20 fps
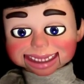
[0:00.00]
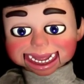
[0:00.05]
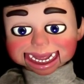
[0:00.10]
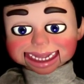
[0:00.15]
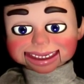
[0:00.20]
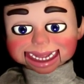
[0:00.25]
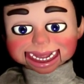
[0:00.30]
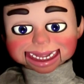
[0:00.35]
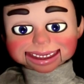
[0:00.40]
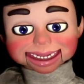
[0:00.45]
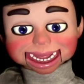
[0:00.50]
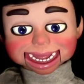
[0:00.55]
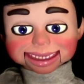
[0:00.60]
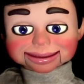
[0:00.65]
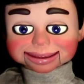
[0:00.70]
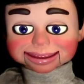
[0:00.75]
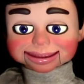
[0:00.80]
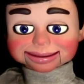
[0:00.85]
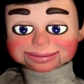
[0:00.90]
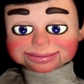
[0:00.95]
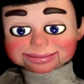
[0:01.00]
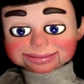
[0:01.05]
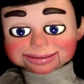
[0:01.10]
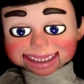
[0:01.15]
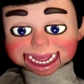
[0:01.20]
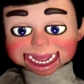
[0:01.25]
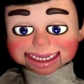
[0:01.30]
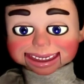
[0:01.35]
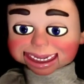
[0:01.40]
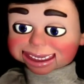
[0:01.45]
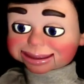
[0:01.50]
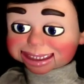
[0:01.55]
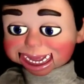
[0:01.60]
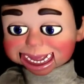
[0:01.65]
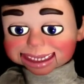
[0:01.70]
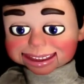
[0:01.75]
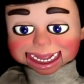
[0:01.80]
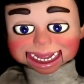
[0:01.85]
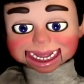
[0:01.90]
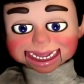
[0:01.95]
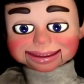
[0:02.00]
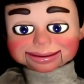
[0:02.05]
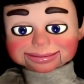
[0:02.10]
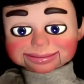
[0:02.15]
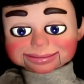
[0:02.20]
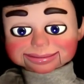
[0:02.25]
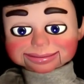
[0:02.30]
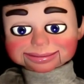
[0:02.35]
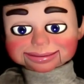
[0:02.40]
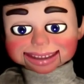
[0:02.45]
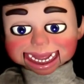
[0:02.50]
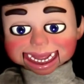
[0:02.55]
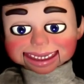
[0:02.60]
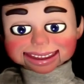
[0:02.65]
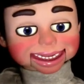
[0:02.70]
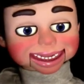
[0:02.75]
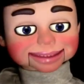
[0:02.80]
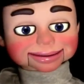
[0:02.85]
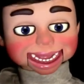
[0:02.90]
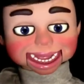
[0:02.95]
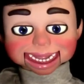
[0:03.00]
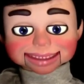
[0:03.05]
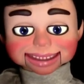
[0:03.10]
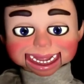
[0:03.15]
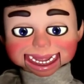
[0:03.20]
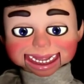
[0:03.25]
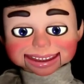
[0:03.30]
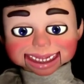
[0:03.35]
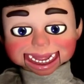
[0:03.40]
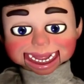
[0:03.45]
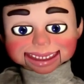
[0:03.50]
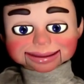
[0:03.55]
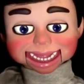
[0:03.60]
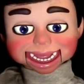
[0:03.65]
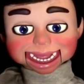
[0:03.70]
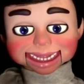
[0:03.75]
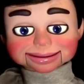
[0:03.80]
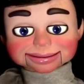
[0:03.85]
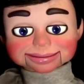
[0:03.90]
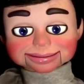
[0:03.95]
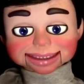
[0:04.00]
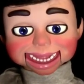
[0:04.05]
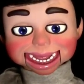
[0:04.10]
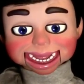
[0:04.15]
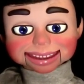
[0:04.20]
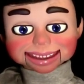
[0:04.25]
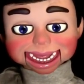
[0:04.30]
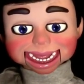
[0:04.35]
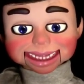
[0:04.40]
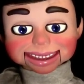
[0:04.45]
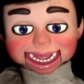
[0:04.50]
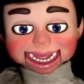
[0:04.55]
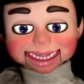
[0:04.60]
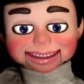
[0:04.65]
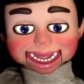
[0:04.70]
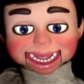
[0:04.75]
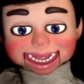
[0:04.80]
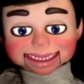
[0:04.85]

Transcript: Okay, now I just turned off the layer of the girl. And I'm gonna grab the eraser tool, the